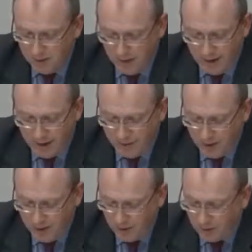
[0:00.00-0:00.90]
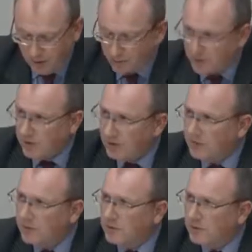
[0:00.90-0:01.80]
We have a
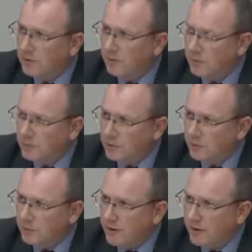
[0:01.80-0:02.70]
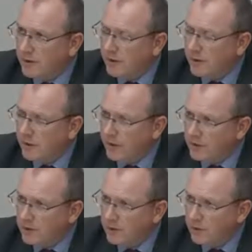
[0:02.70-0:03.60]
contingent convertible vehicle in our
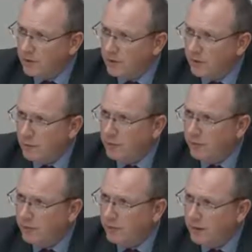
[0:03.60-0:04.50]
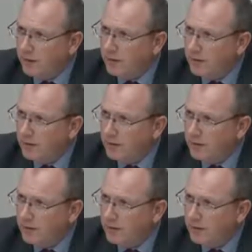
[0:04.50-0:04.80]
balance sheet worth €400 million.